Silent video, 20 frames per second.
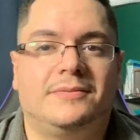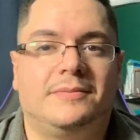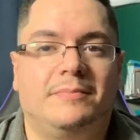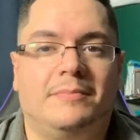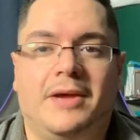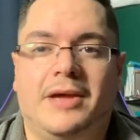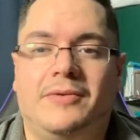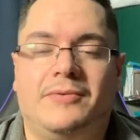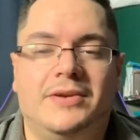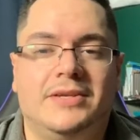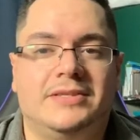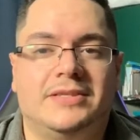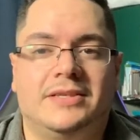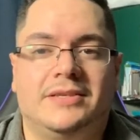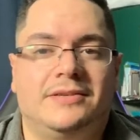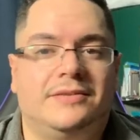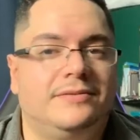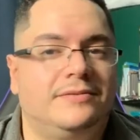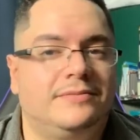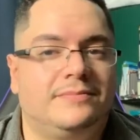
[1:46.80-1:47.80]
main
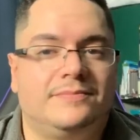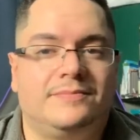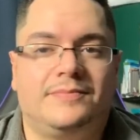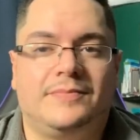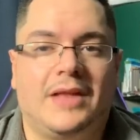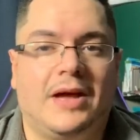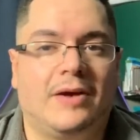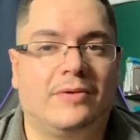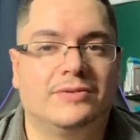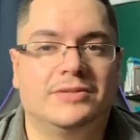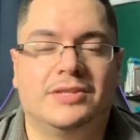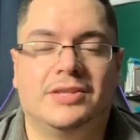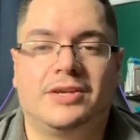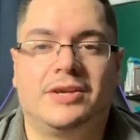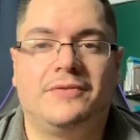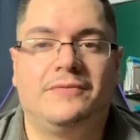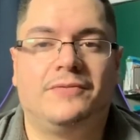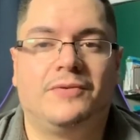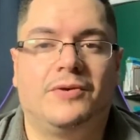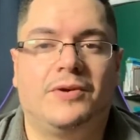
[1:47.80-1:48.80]
reason I was
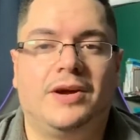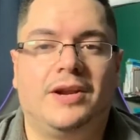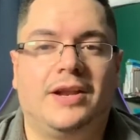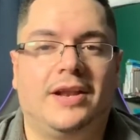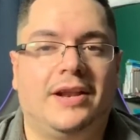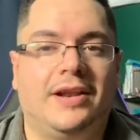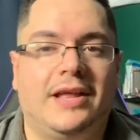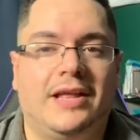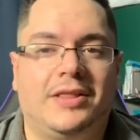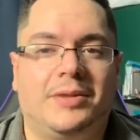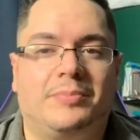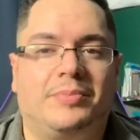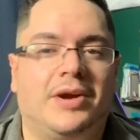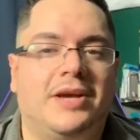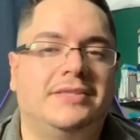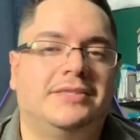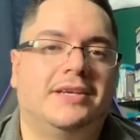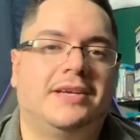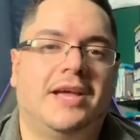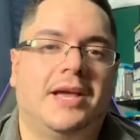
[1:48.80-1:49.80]
looking for it, and at the
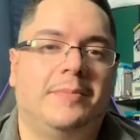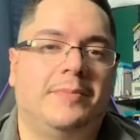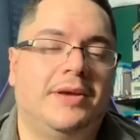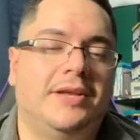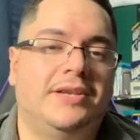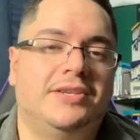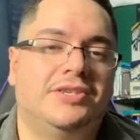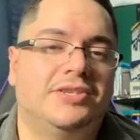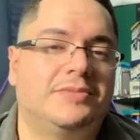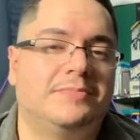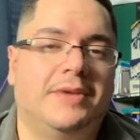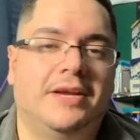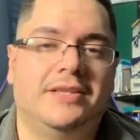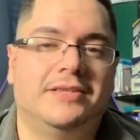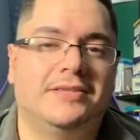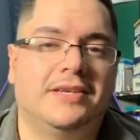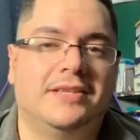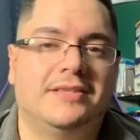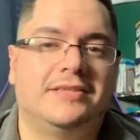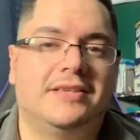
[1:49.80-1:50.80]
price it came in, it just made
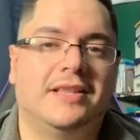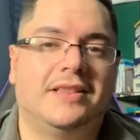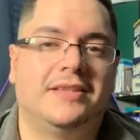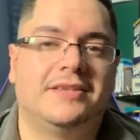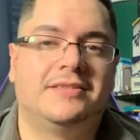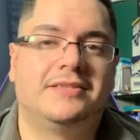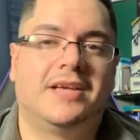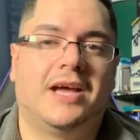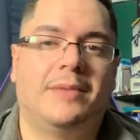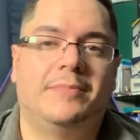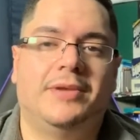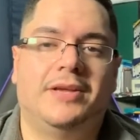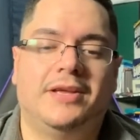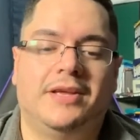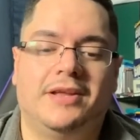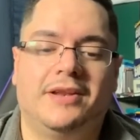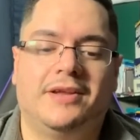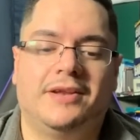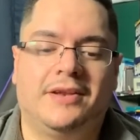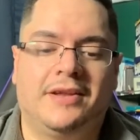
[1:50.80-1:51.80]
sense at this time to
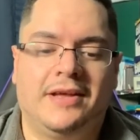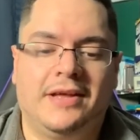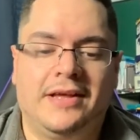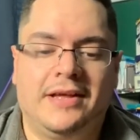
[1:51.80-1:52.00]
get it.